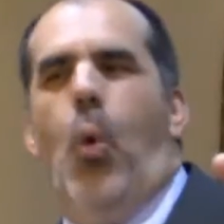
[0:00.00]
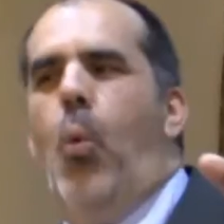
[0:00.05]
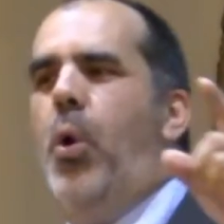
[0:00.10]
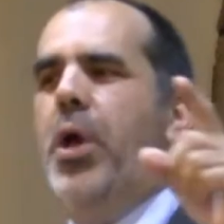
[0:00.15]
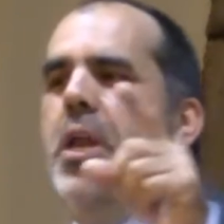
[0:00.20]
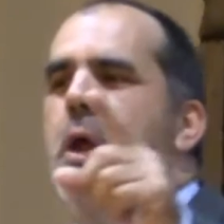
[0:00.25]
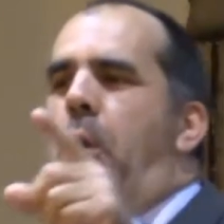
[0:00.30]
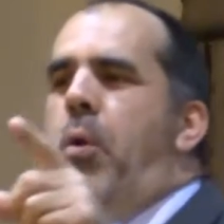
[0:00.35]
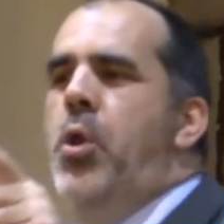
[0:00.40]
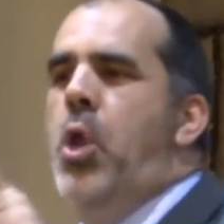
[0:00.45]

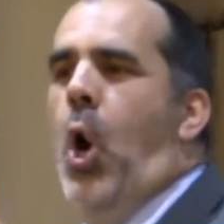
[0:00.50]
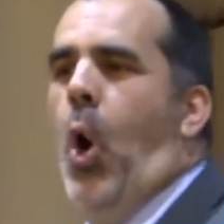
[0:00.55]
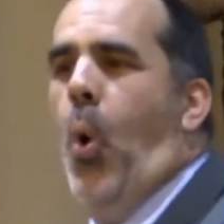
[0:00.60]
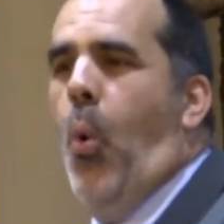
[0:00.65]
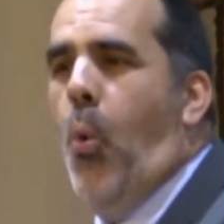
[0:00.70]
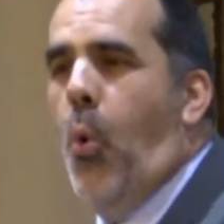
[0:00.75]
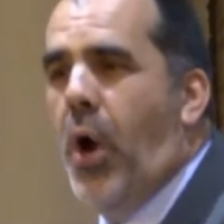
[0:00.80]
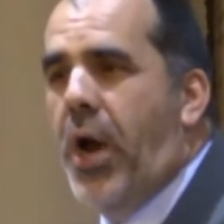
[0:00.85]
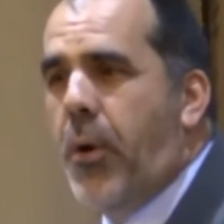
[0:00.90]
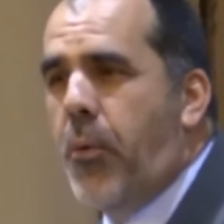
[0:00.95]
We don't
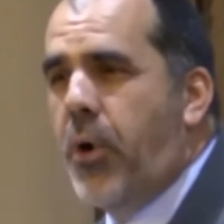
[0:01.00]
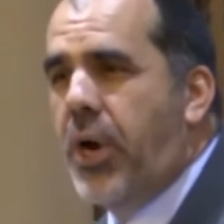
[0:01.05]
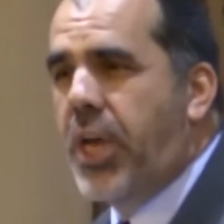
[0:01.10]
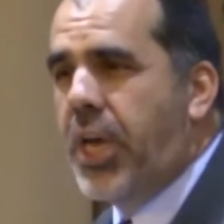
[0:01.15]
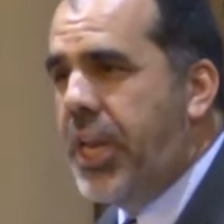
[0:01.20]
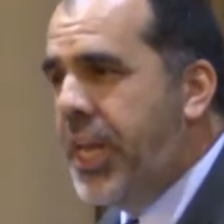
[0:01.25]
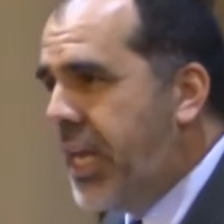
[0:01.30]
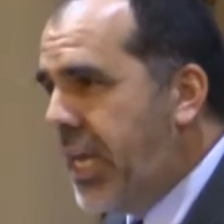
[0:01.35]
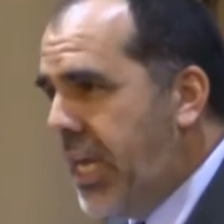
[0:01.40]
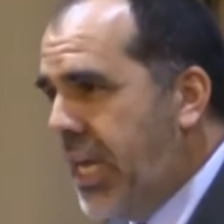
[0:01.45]
know where
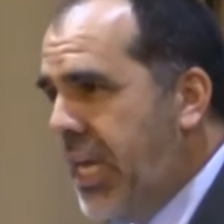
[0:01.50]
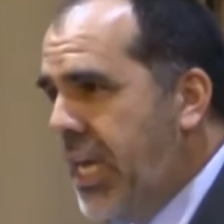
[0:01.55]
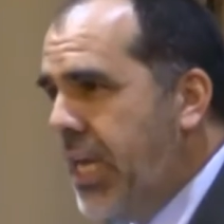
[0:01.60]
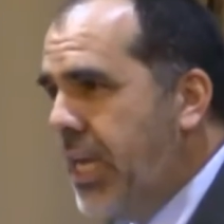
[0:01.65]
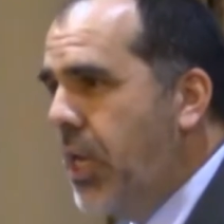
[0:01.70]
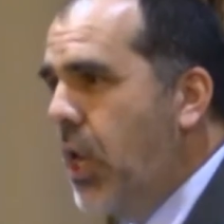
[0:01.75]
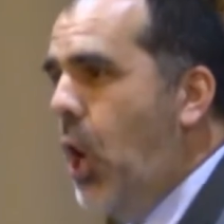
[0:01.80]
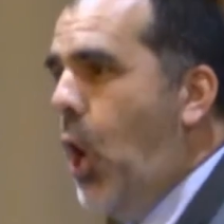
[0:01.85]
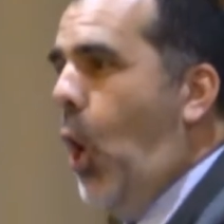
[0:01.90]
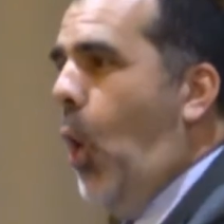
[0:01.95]
we're going to
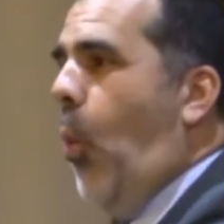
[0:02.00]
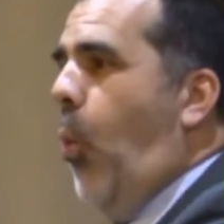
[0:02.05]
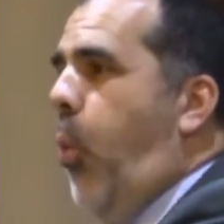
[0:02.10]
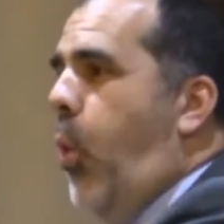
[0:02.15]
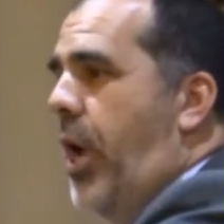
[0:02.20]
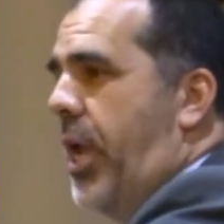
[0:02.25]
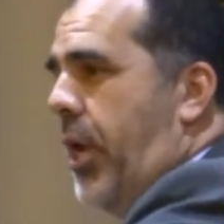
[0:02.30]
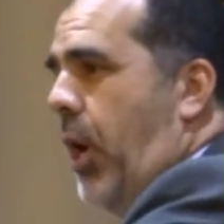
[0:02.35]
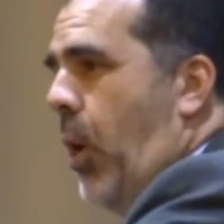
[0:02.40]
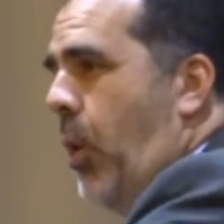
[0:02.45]
eat.
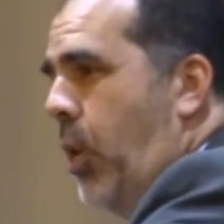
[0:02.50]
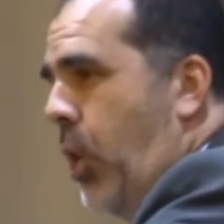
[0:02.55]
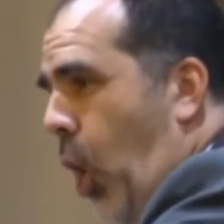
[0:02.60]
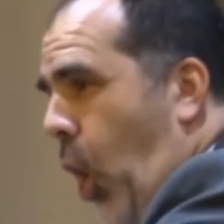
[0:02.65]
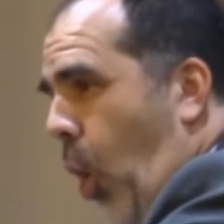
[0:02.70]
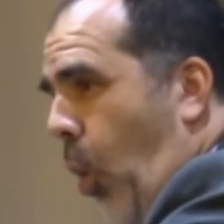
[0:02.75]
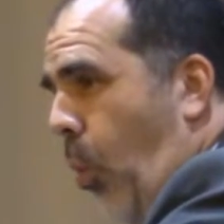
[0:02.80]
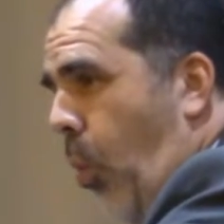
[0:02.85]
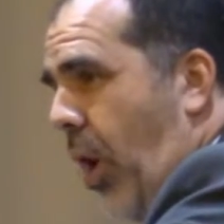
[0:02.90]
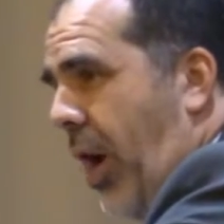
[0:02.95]
We don't
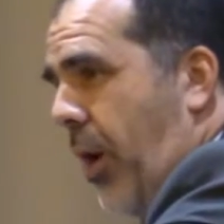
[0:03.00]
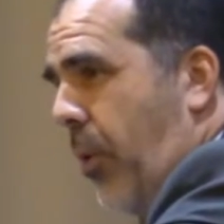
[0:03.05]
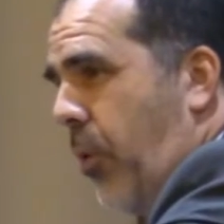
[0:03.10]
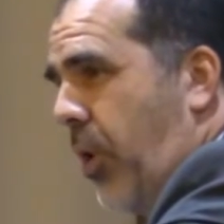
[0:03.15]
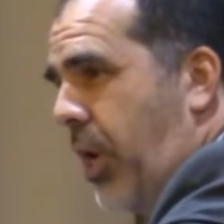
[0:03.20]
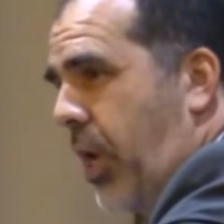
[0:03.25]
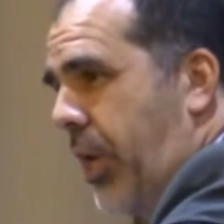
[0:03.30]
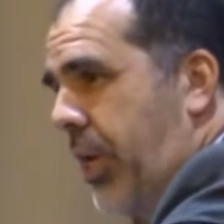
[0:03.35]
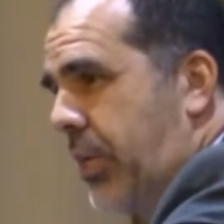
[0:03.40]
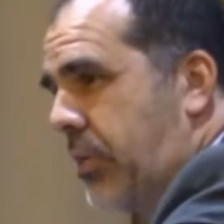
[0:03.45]
know
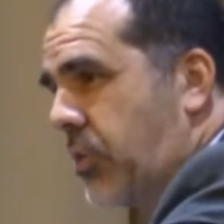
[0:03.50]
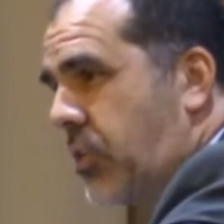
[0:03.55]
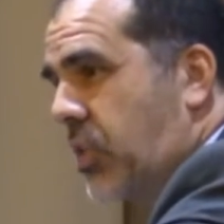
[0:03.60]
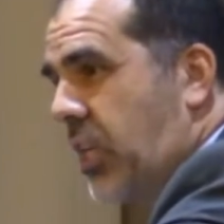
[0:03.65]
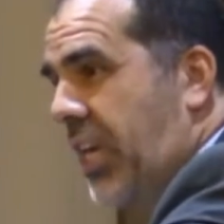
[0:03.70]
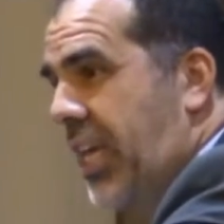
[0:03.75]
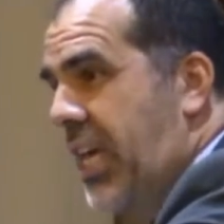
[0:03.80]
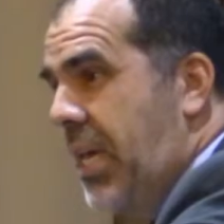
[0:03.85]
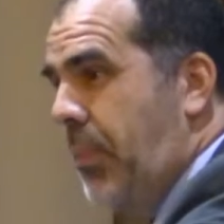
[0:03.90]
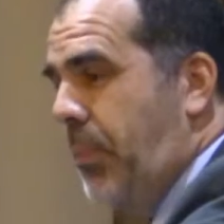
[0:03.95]
where we're going to
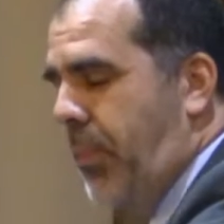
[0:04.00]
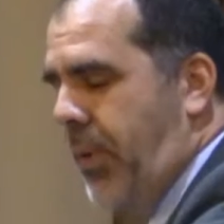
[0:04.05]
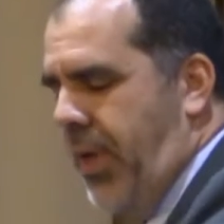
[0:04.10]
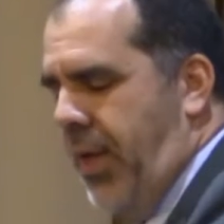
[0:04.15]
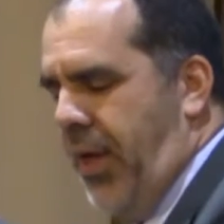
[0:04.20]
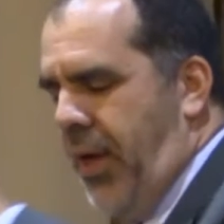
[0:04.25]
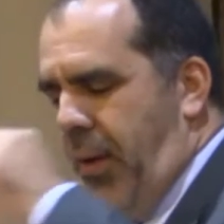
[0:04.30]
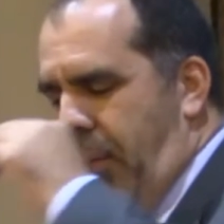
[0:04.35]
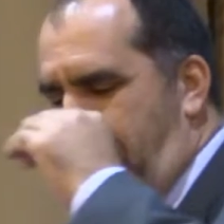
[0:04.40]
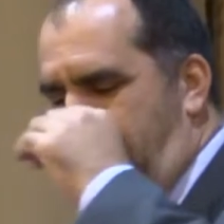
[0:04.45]

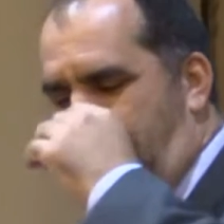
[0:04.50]
sleep.